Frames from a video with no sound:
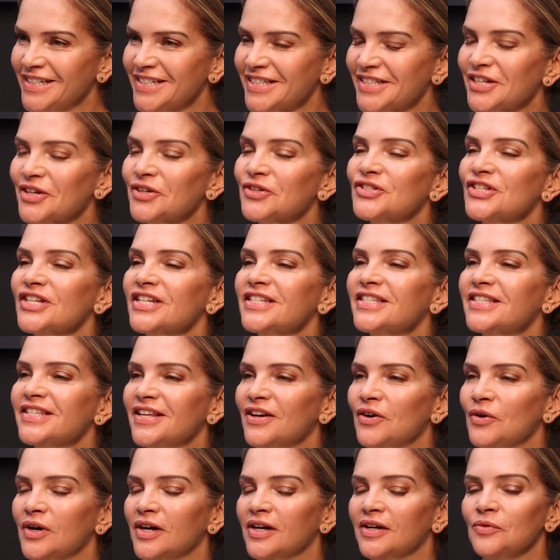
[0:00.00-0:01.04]
So just
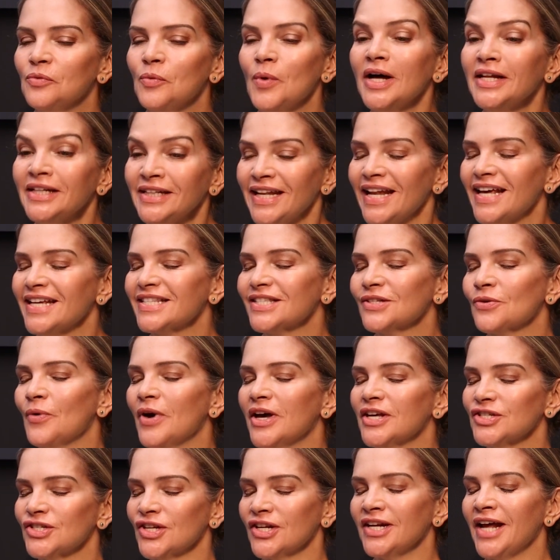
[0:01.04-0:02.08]
one last
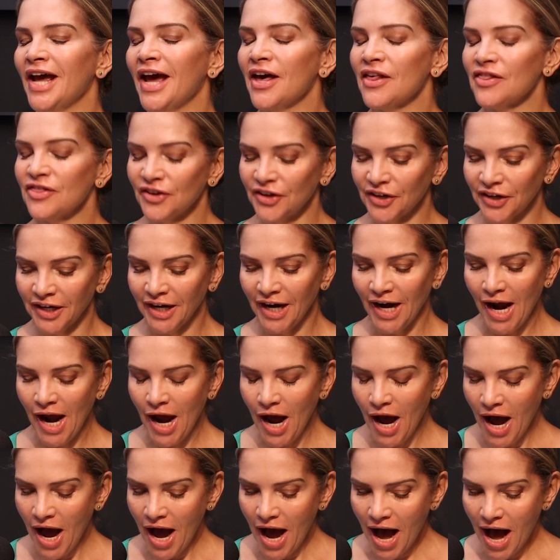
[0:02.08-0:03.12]
question, Heather.
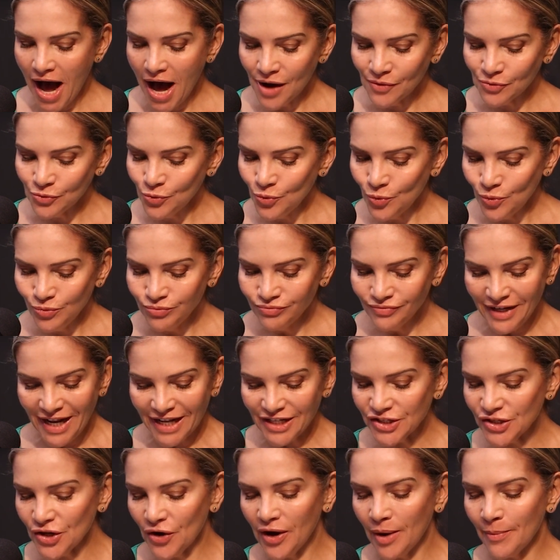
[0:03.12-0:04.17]

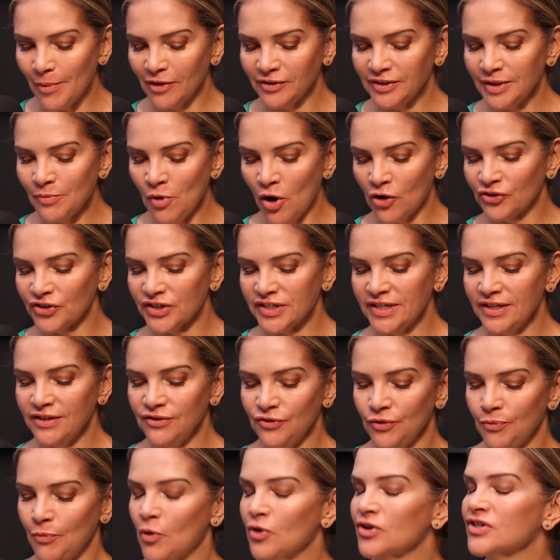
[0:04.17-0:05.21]
Let's talk about Democracy
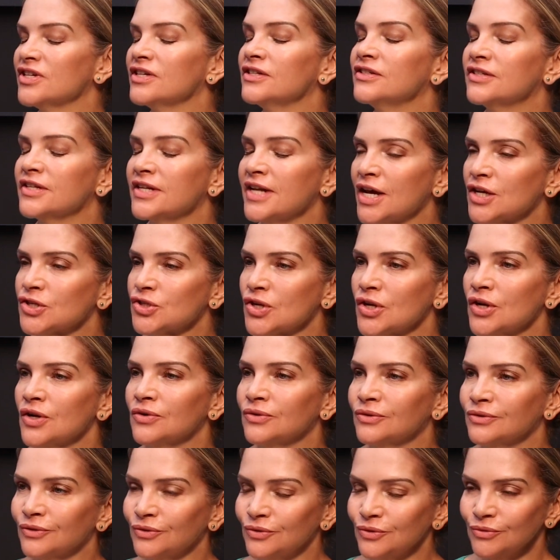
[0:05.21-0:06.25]
Reporting
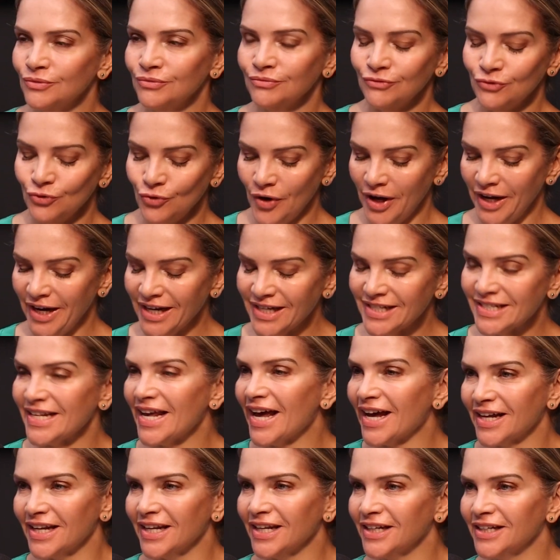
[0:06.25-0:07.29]
International. What
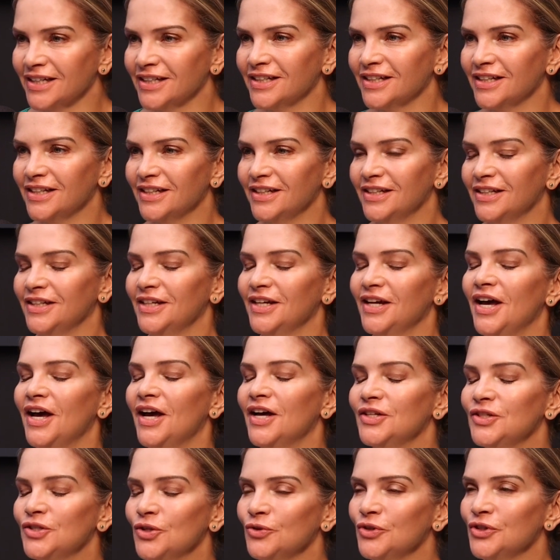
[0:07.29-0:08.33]
exactly
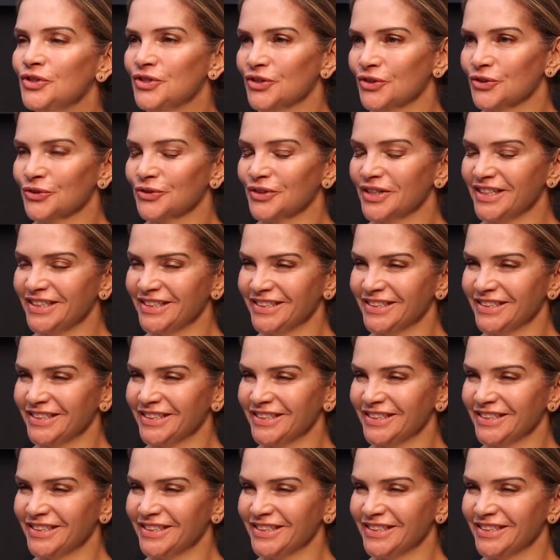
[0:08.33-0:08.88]
do you do?